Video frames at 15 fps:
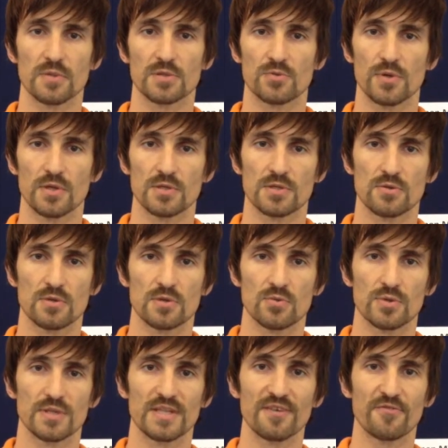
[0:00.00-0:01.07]
between students
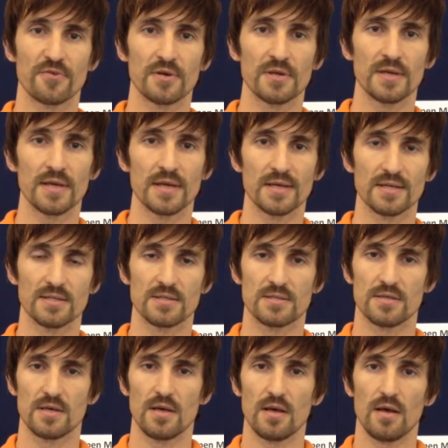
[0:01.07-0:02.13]
with different
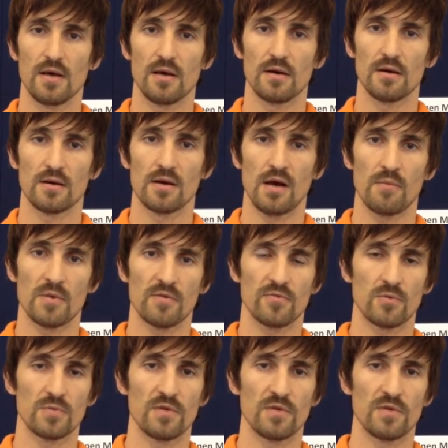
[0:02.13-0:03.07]
needs, coming from